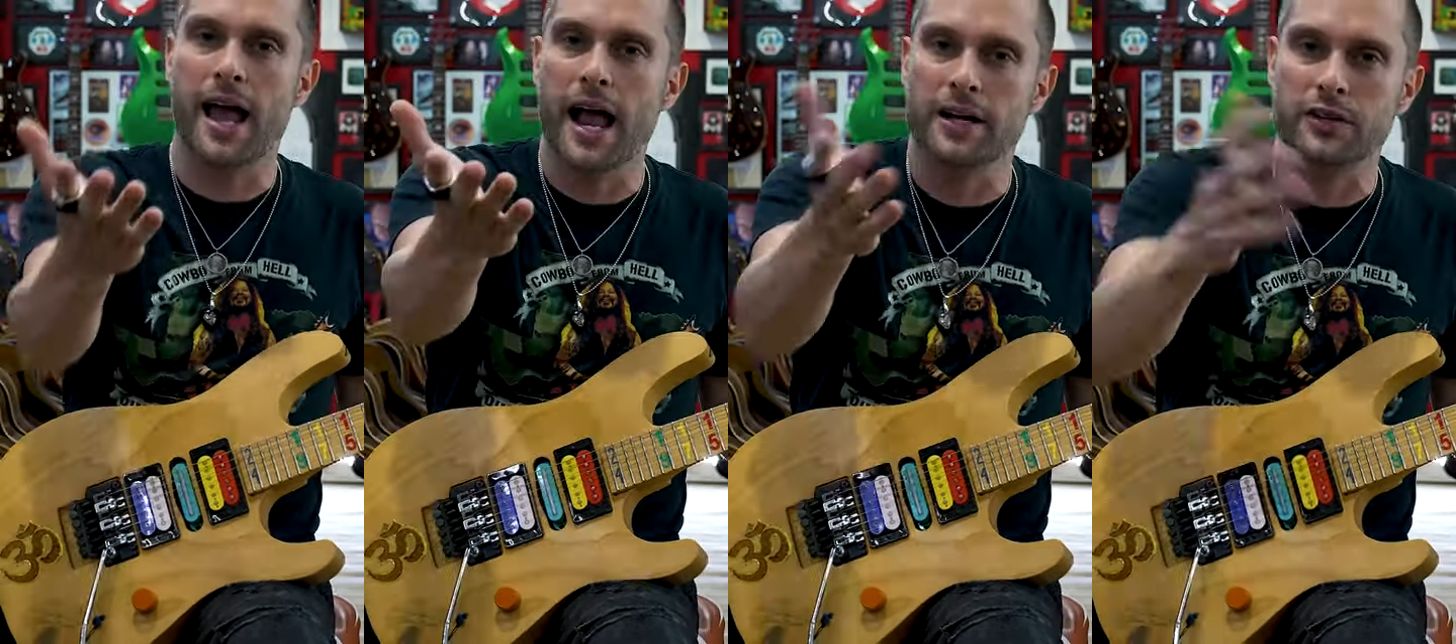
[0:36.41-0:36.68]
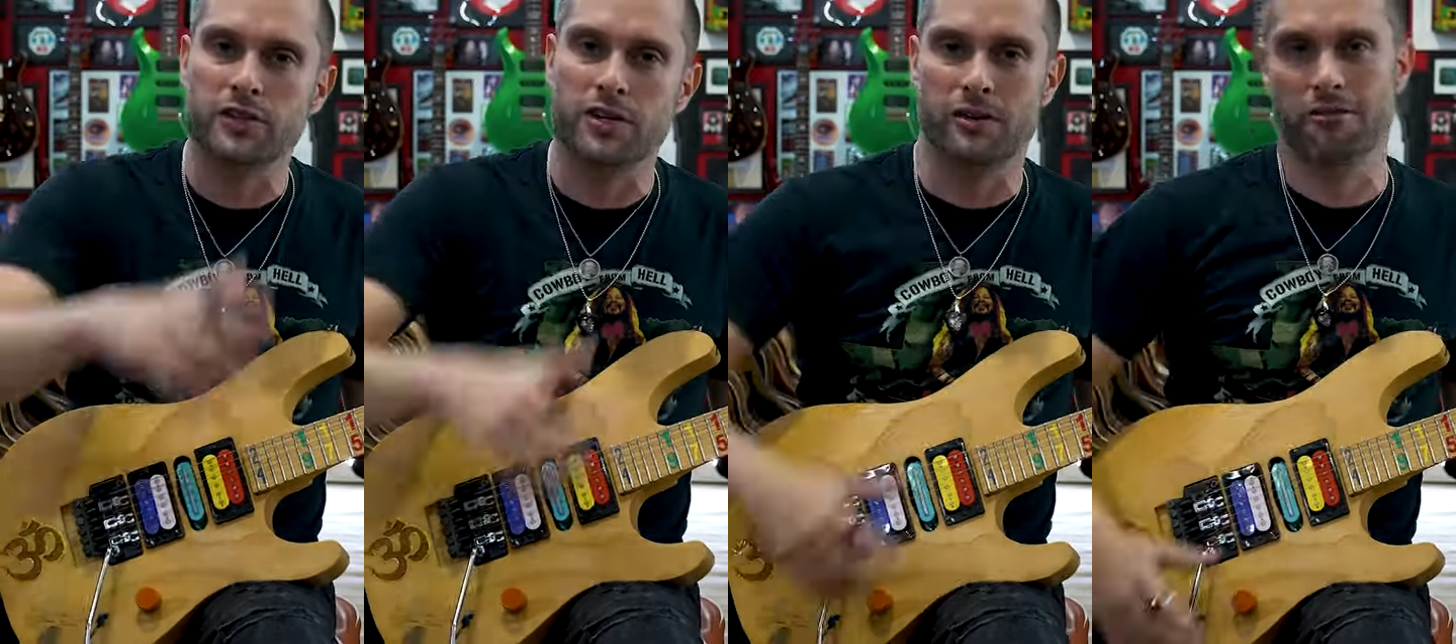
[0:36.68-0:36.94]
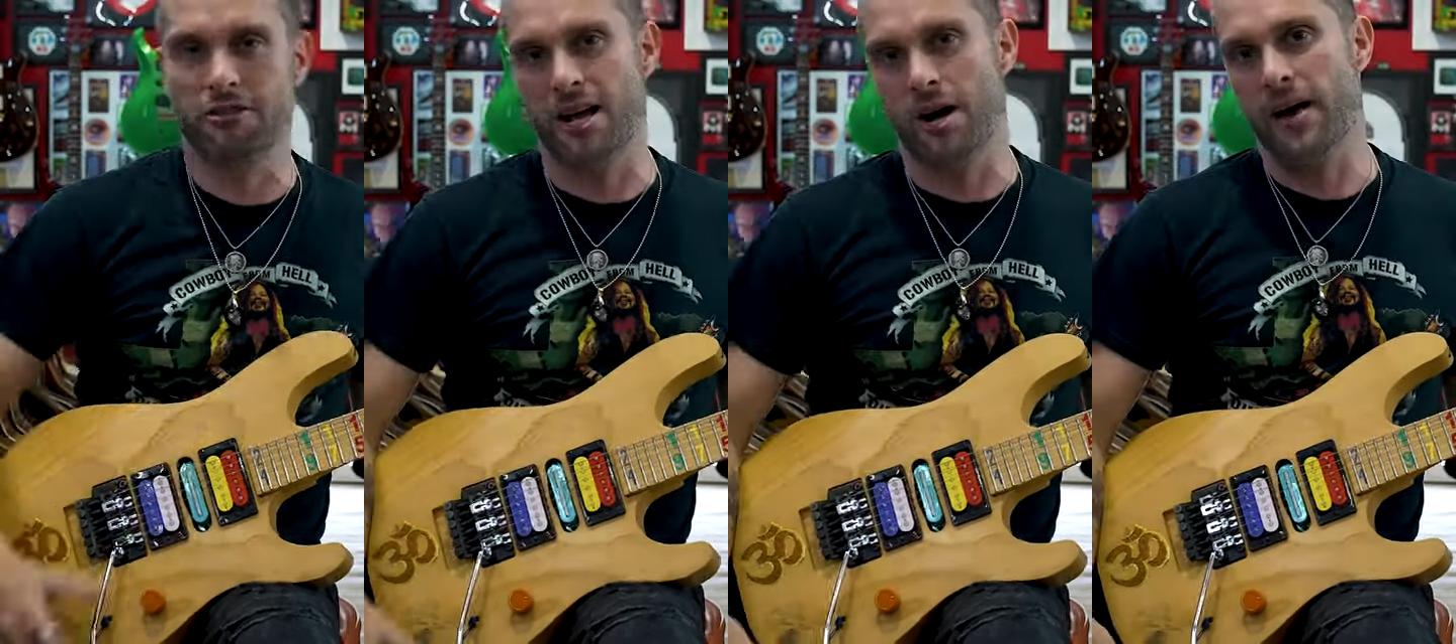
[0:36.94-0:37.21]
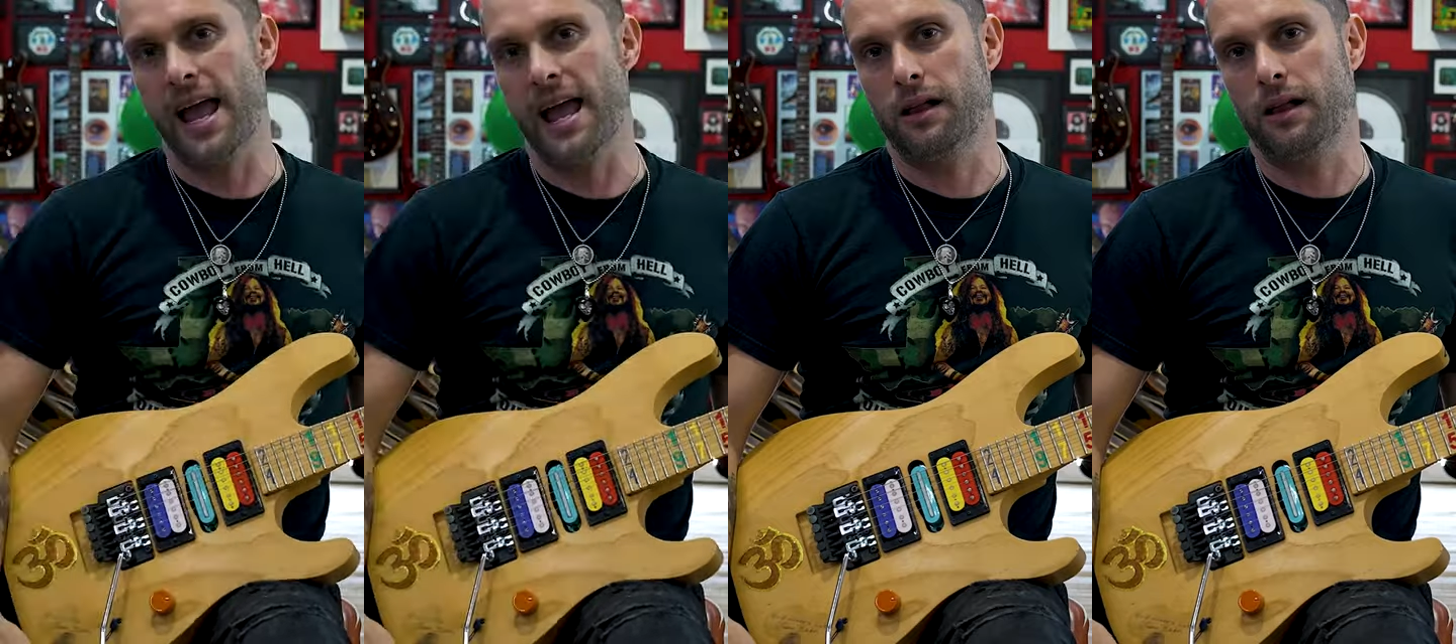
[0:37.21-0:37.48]
And so you
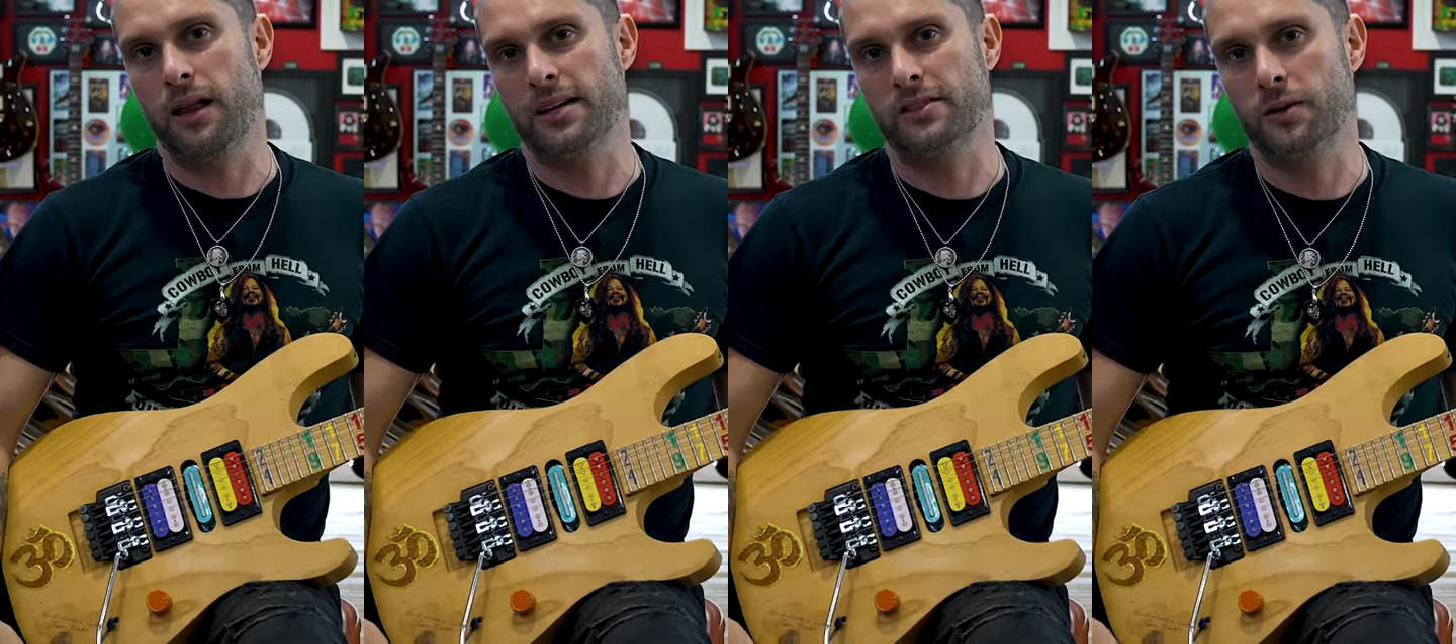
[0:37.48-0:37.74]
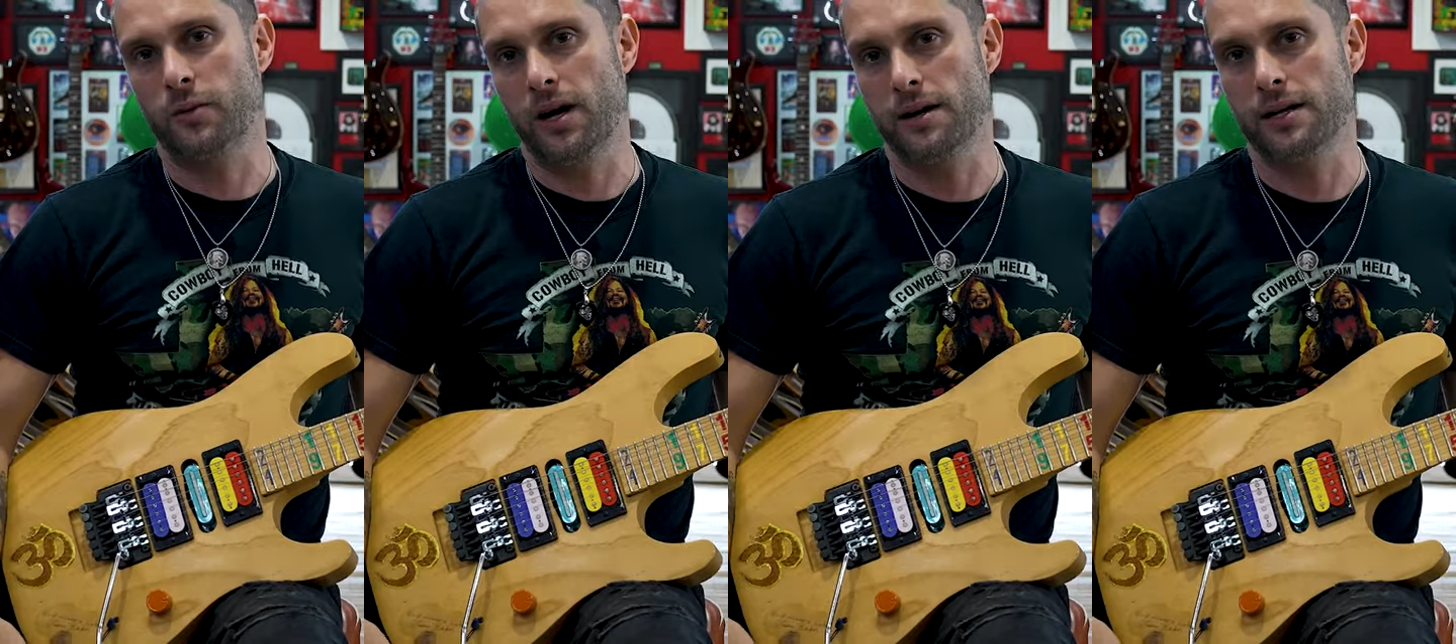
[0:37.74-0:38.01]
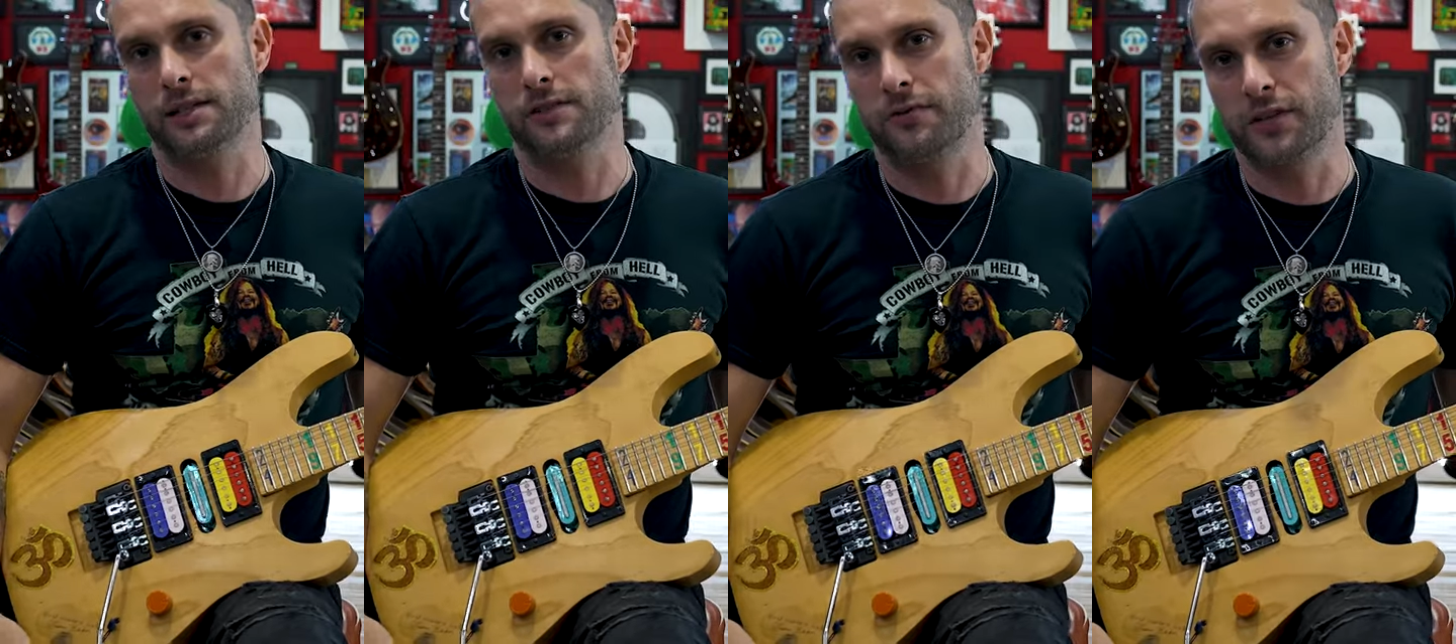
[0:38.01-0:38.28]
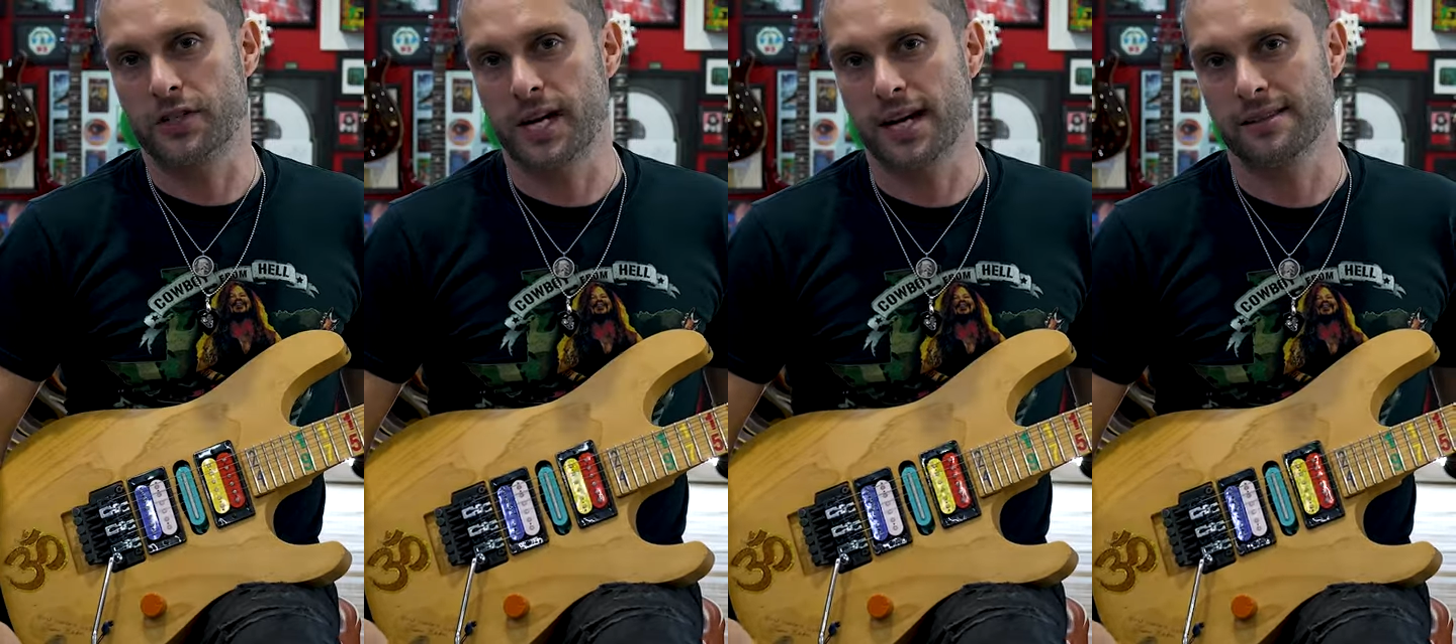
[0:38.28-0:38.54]
know, ALS awareness
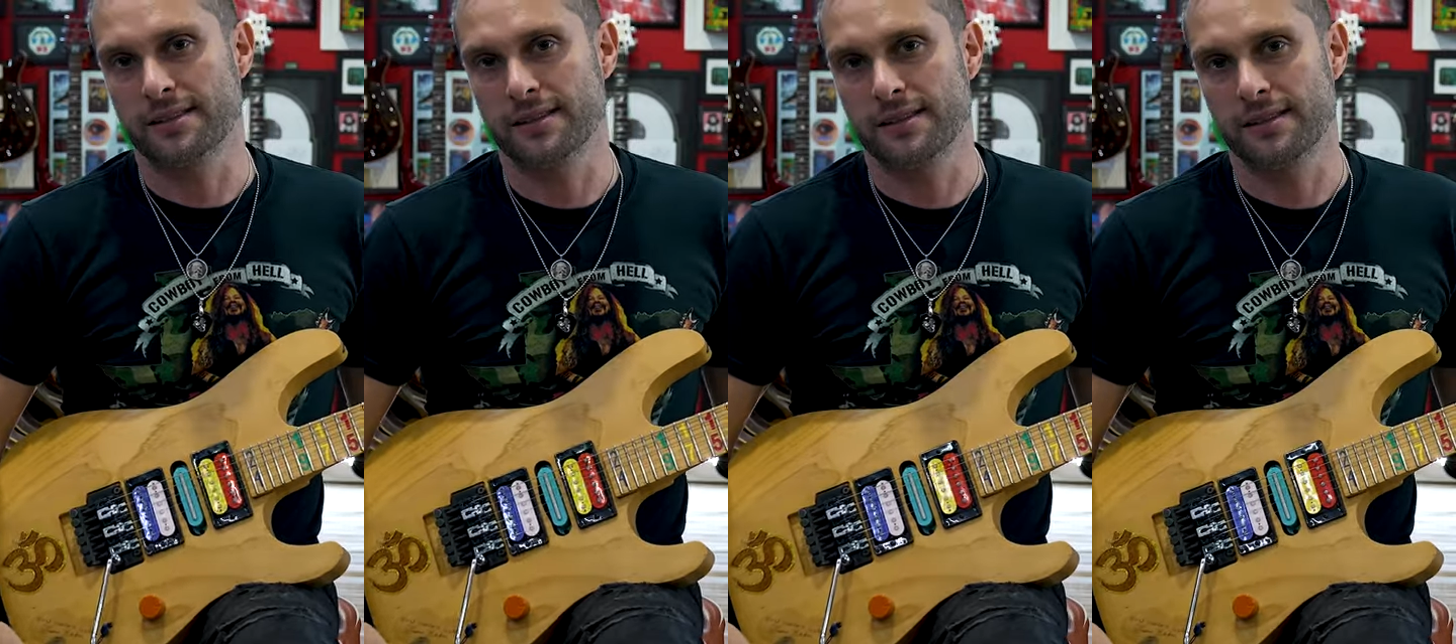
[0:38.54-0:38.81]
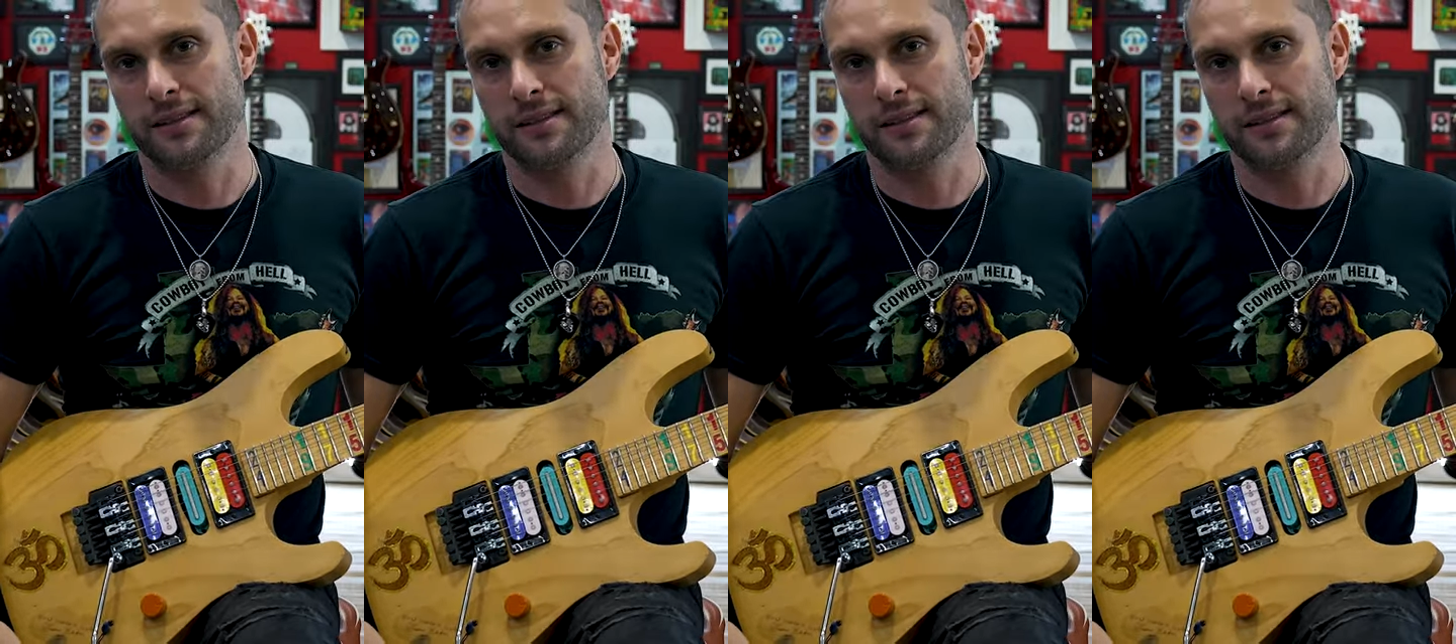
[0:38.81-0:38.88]
for Jason.